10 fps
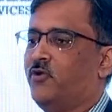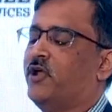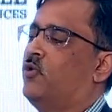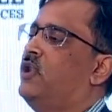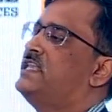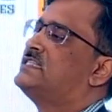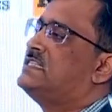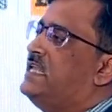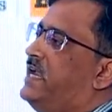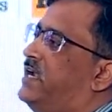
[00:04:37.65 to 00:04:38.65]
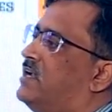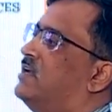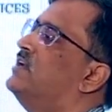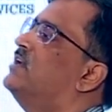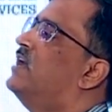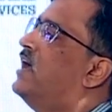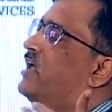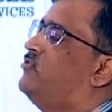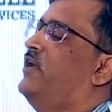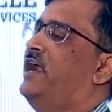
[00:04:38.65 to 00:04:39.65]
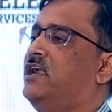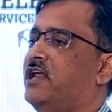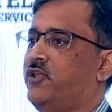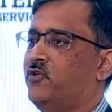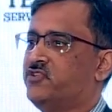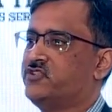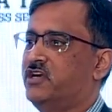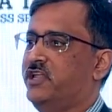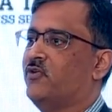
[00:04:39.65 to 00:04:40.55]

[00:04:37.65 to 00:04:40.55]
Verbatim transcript: You can only see it as you enter your journey.